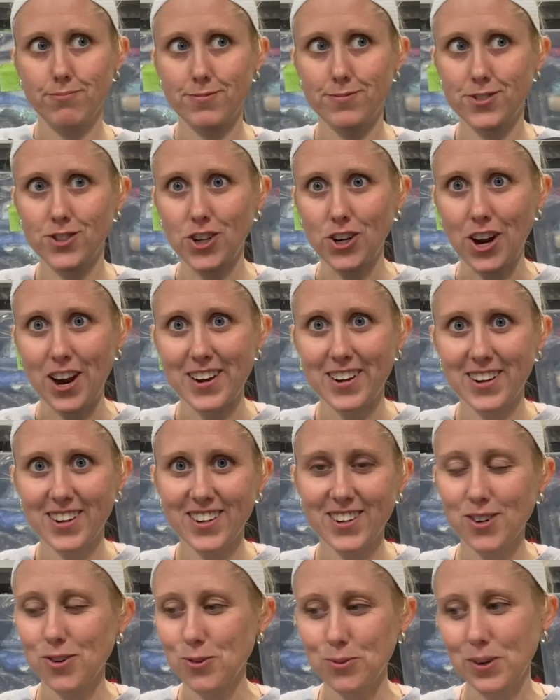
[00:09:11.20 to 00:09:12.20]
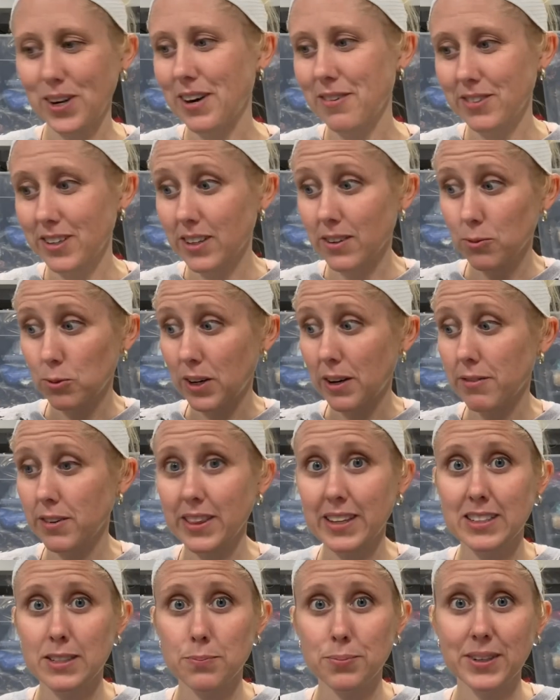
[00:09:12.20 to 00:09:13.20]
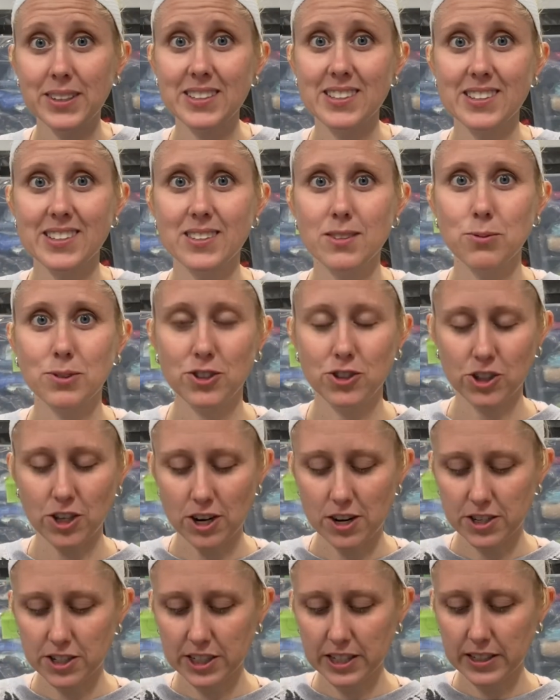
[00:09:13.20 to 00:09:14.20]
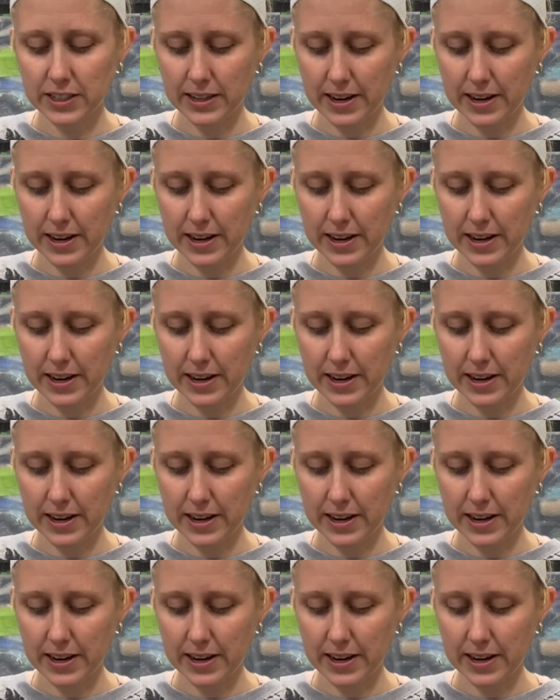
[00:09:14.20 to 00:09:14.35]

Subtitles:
China or wherever this place is was charging,